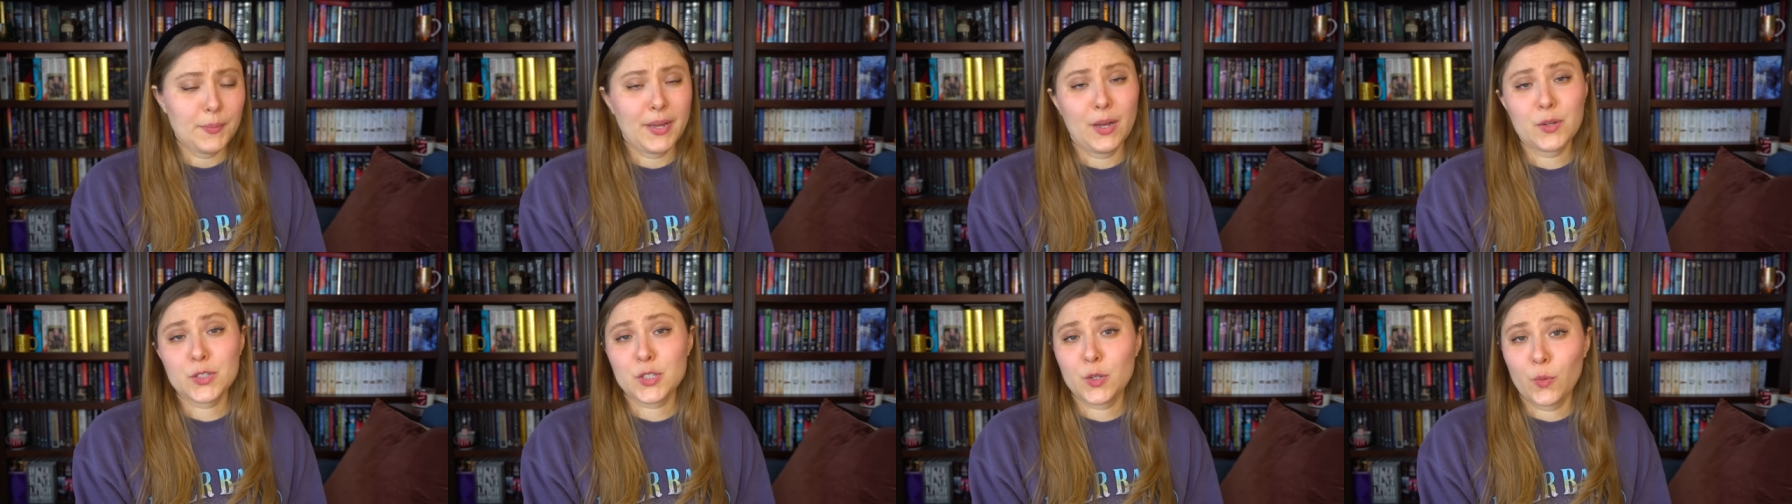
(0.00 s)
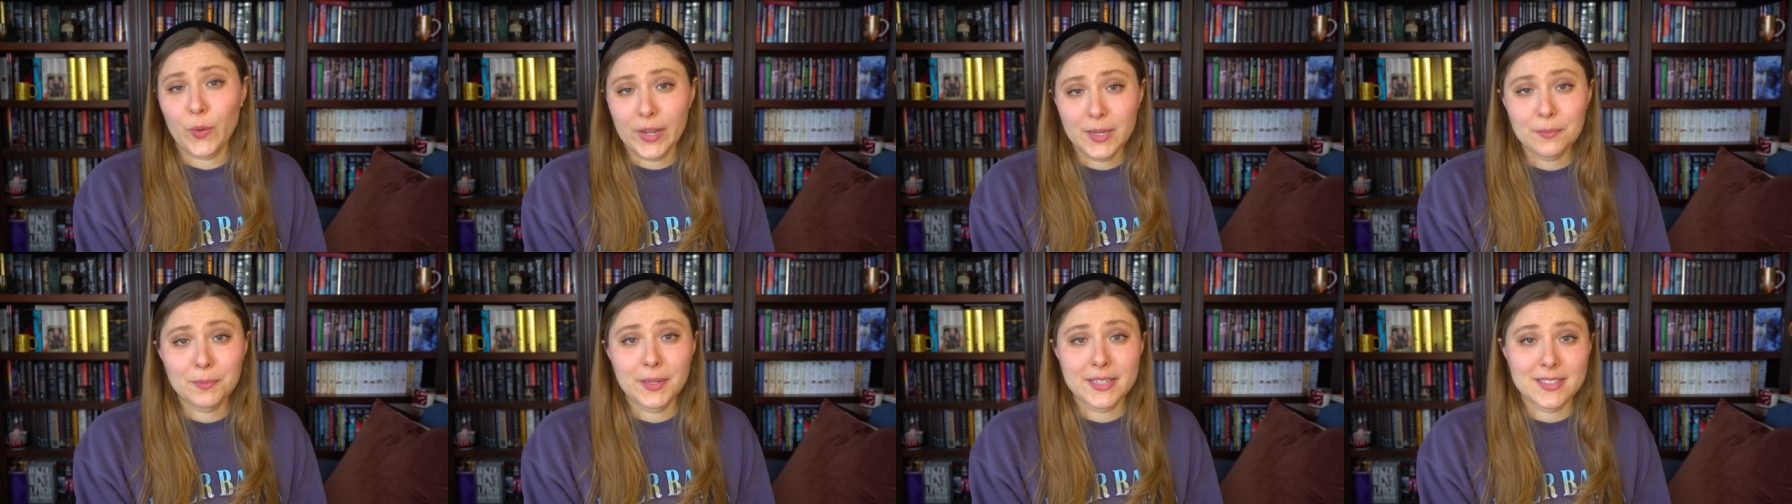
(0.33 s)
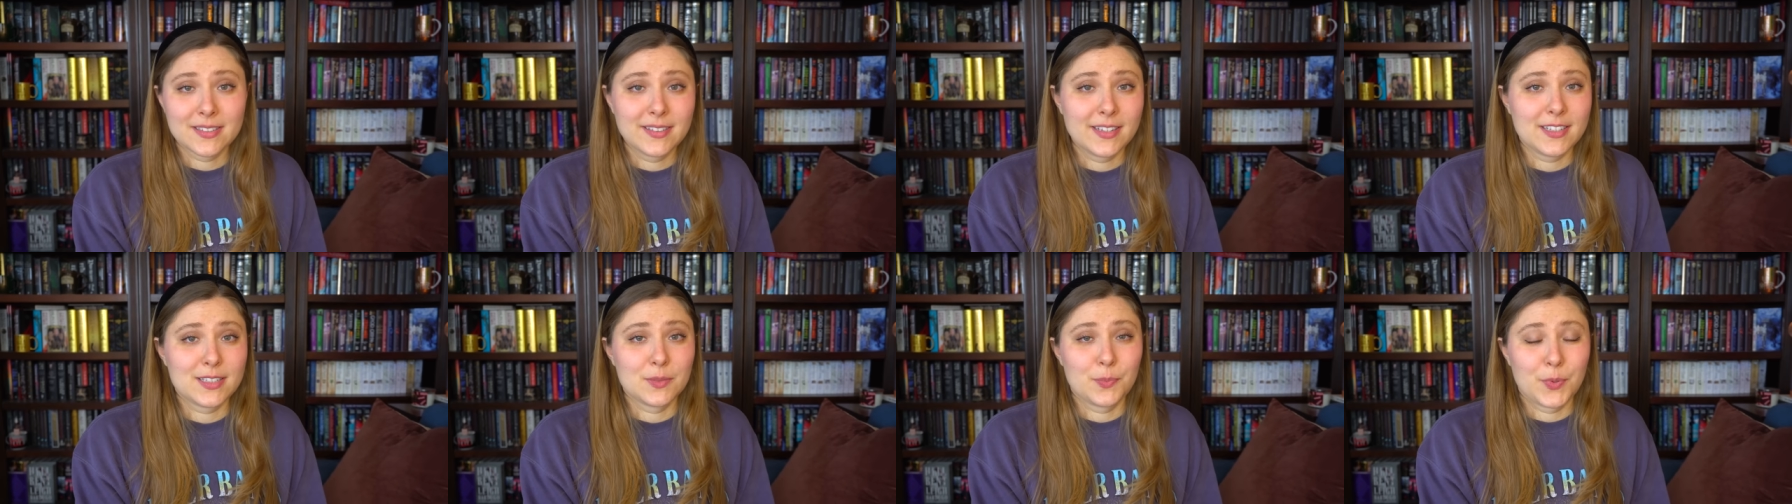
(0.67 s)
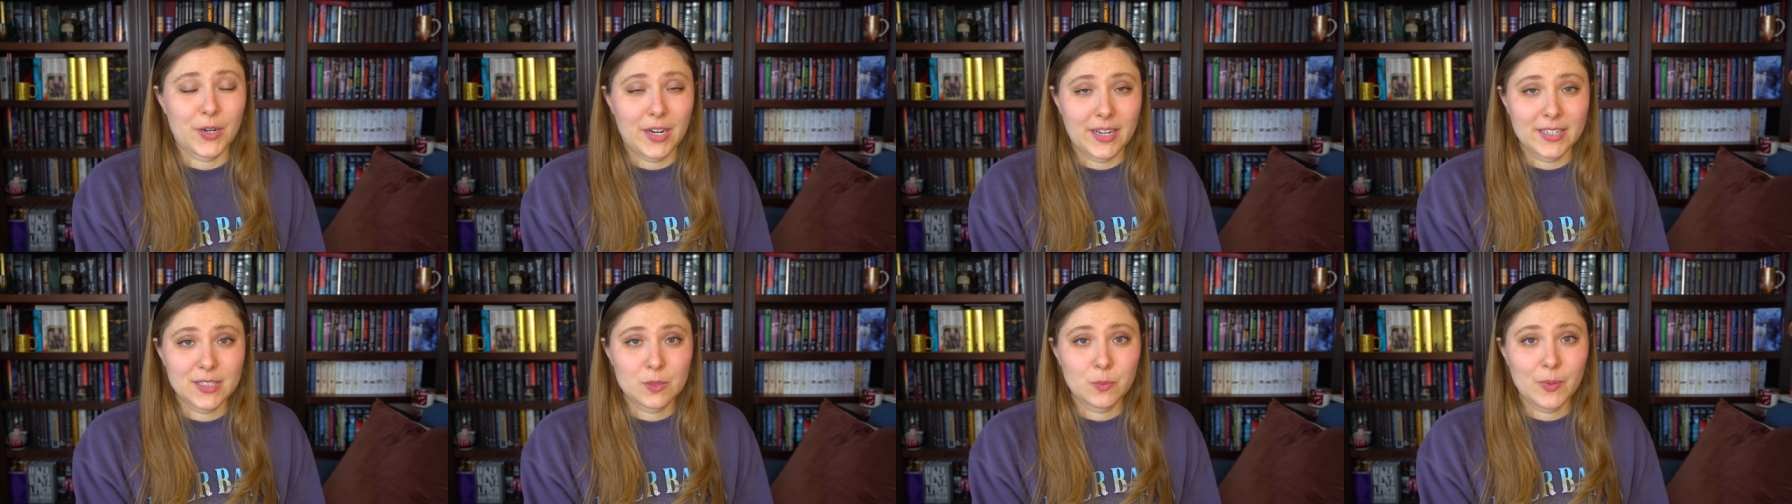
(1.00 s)
I was quite pleasantly
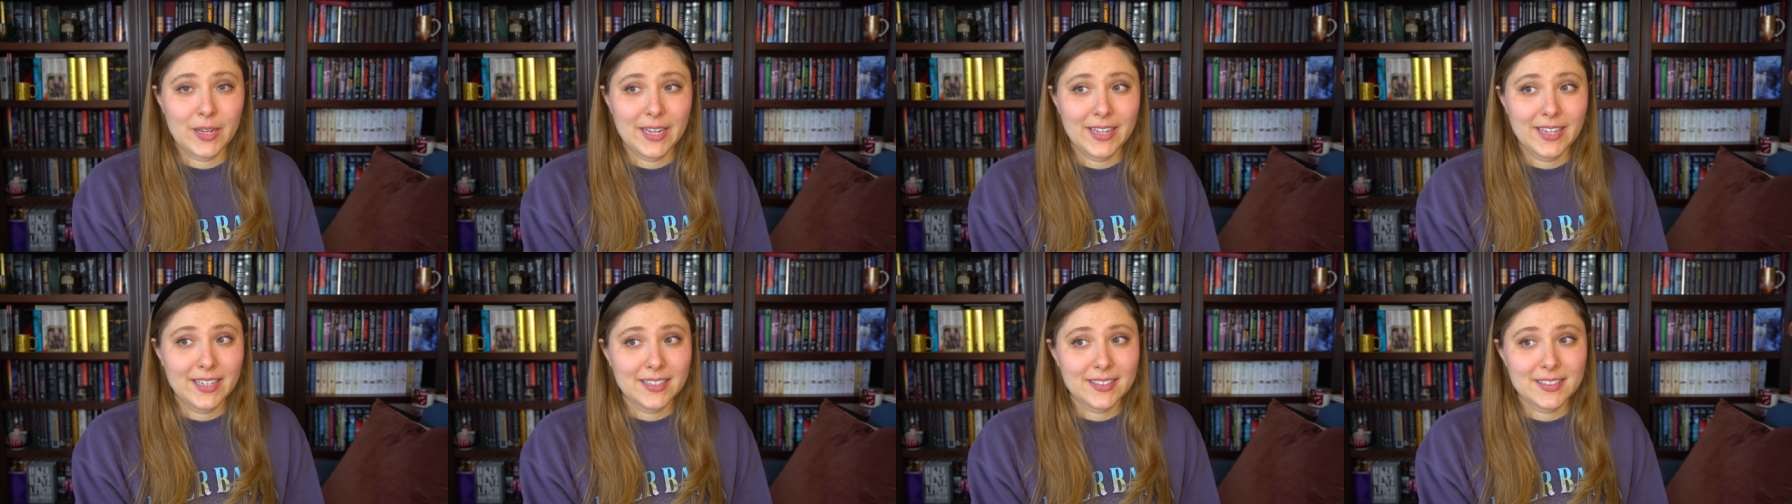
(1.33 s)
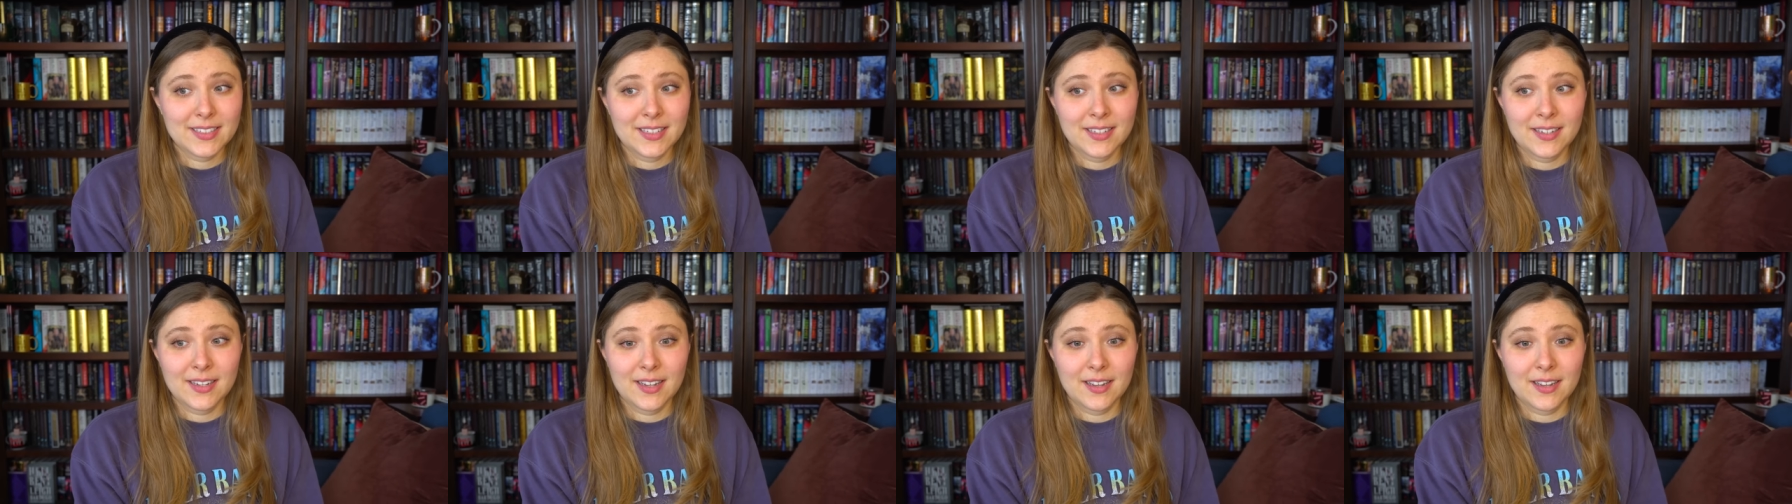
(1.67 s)
surprised by it.